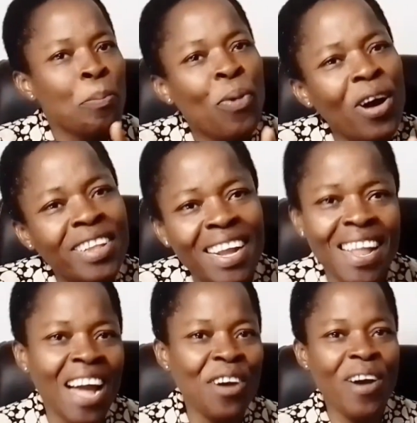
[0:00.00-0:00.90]
Body
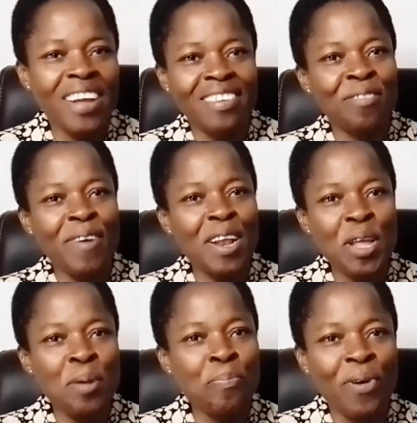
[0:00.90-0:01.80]
language is
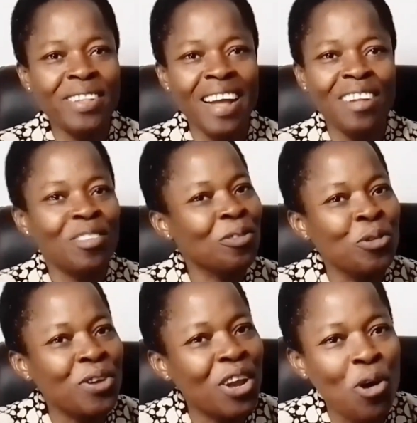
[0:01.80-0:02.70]
very important
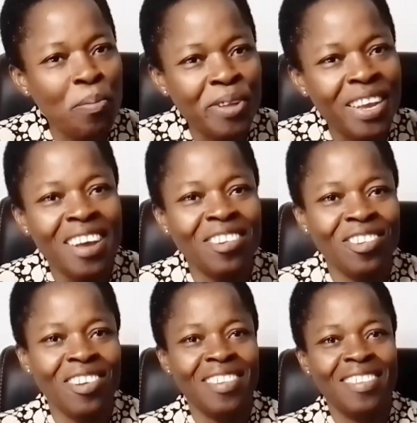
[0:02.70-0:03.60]
during
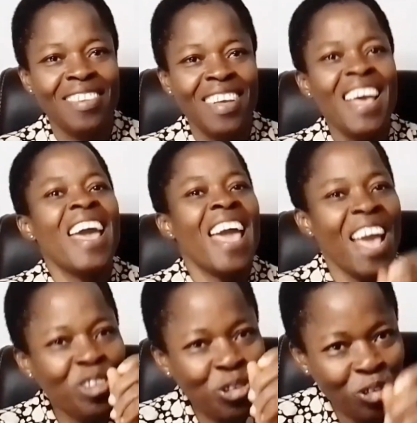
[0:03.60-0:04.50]
communication.
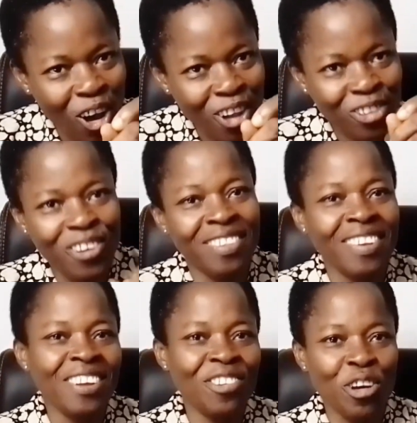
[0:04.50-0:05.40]
Ensure to
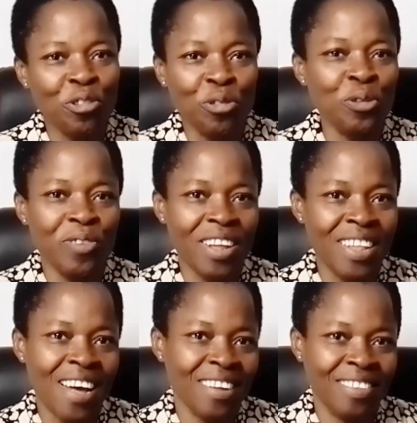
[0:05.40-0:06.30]
teach your children
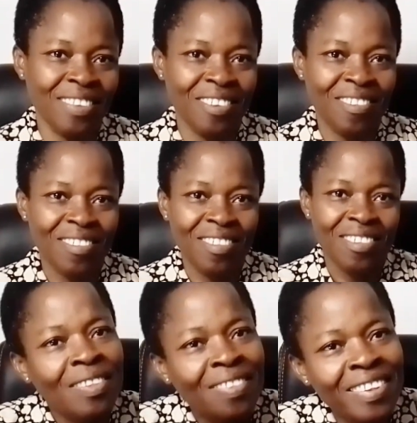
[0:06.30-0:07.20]
that.
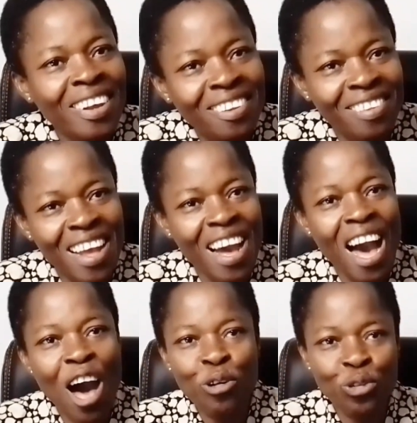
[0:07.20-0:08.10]
Teach them
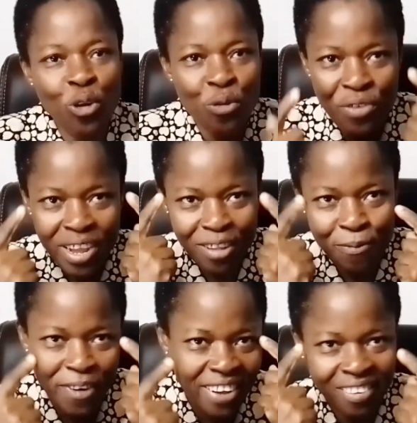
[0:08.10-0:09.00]
how to read
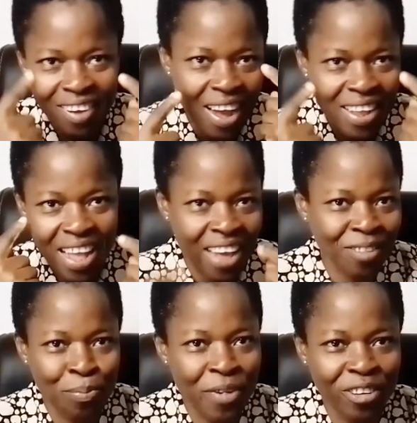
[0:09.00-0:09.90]
facial
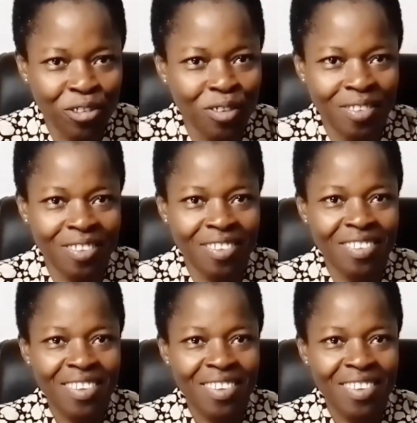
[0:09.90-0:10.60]
expressions,